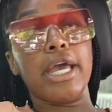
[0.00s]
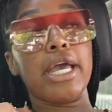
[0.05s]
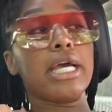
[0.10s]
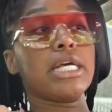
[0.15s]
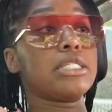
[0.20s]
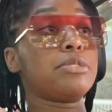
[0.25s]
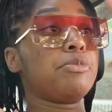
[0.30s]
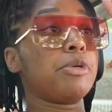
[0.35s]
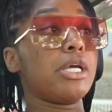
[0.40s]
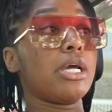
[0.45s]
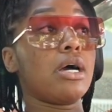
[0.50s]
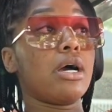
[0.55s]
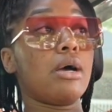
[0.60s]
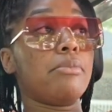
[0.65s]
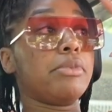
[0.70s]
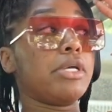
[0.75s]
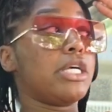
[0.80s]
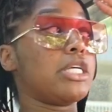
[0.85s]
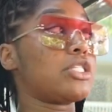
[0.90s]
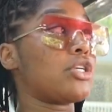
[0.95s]
It's
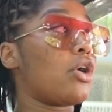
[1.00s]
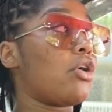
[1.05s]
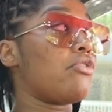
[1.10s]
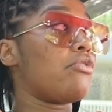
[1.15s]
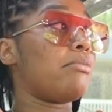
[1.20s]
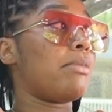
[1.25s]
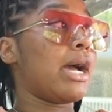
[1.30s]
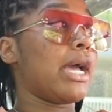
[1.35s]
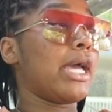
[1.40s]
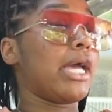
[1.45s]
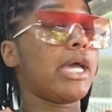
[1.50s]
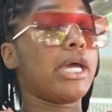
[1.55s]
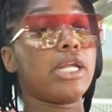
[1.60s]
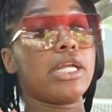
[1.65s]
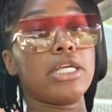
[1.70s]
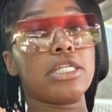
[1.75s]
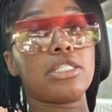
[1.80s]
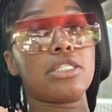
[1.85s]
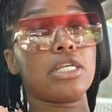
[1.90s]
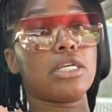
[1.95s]
beyond me. It's over my head.
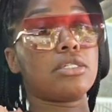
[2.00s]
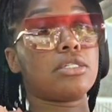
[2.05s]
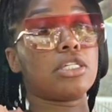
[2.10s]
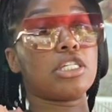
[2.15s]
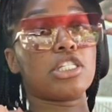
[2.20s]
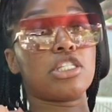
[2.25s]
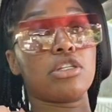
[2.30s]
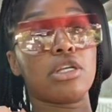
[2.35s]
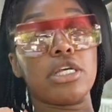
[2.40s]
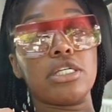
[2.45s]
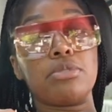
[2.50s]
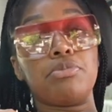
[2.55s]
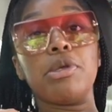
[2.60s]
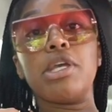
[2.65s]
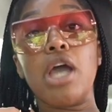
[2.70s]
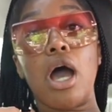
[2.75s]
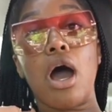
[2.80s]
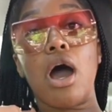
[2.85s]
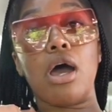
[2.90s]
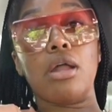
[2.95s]
It's it's just it's
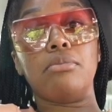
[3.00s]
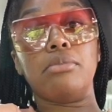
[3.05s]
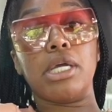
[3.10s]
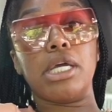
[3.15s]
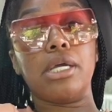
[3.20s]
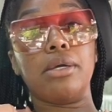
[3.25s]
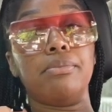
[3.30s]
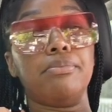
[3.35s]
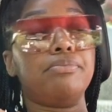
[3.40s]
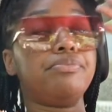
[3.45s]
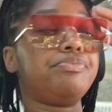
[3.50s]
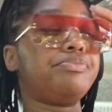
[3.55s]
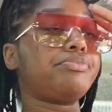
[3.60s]
beyond me.